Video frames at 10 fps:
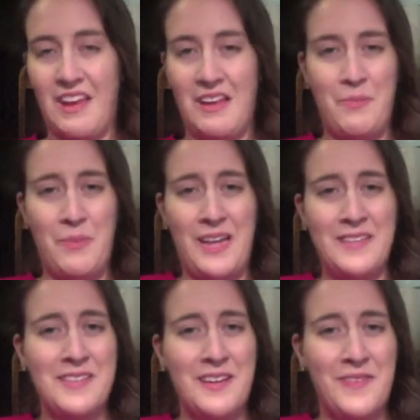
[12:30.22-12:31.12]
bad
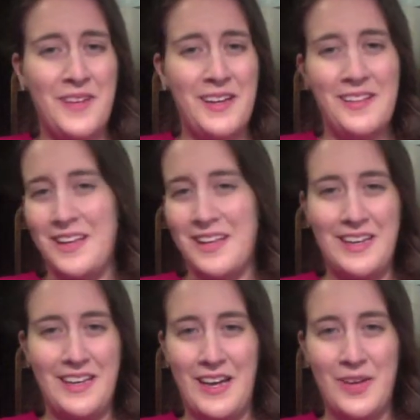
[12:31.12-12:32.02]
stuff in it, like
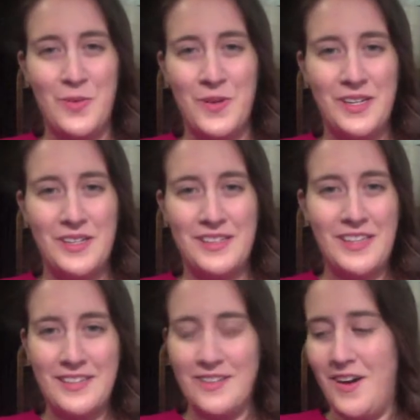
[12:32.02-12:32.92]
in NyQuil
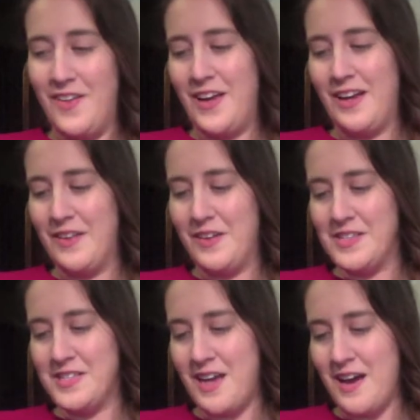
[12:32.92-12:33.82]
and all that other
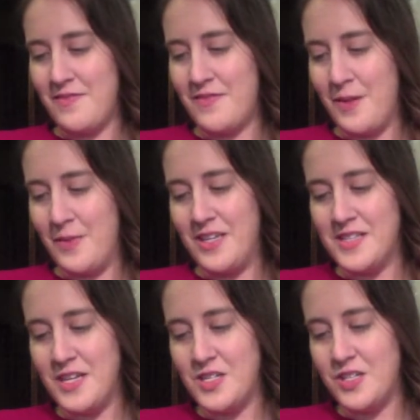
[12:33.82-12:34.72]
stuff. I mean,
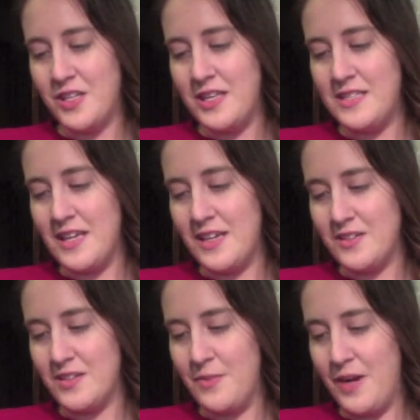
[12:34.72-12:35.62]
essentially it's
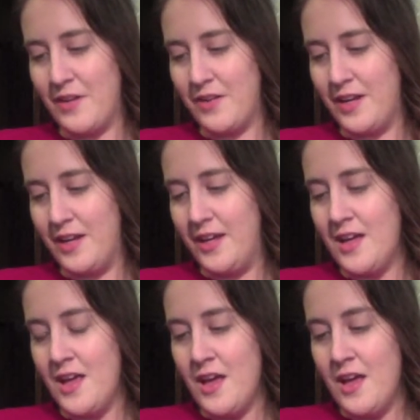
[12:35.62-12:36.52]
elderberry
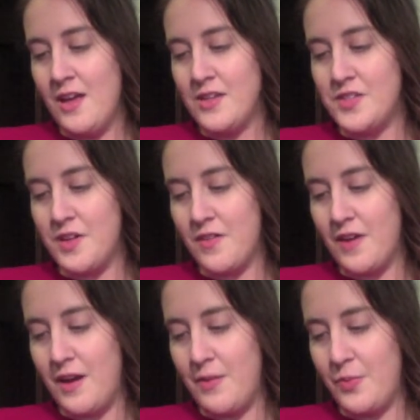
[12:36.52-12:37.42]

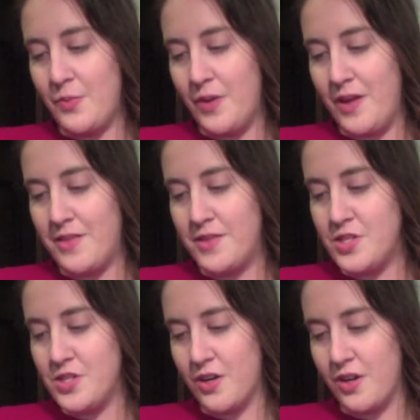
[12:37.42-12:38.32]
syrup with
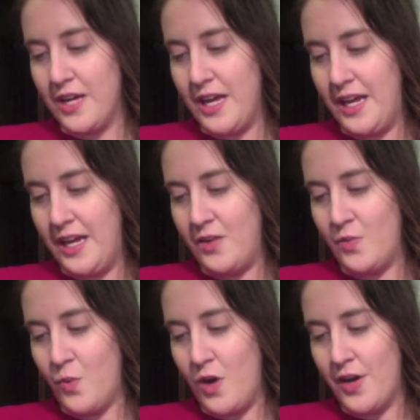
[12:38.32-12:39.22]
sugarcane,
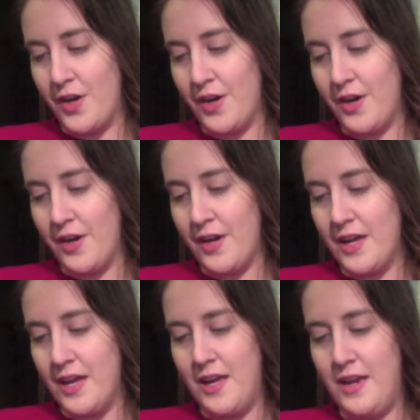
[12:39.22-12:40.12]
water,
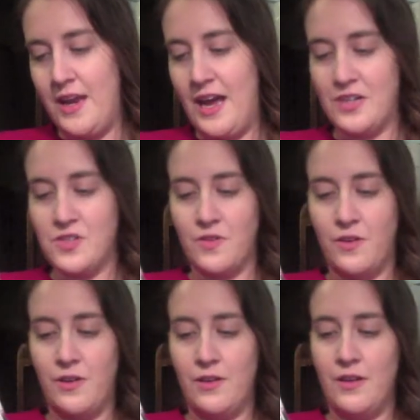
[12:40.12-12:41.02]
and
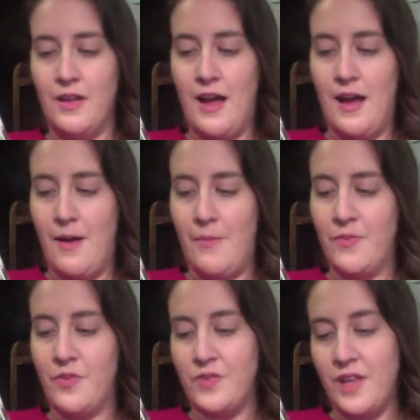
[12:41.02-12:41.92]
natural
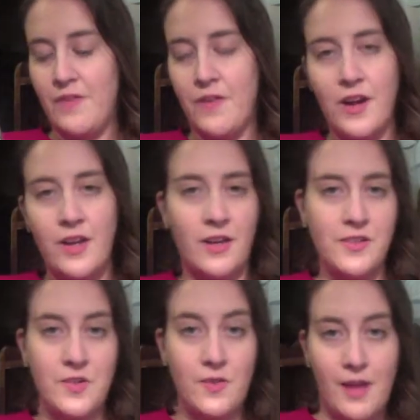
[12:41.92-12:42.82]
flavor, and
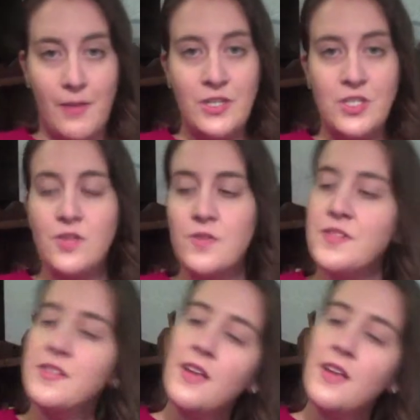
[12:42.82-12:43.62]
also lemon juice.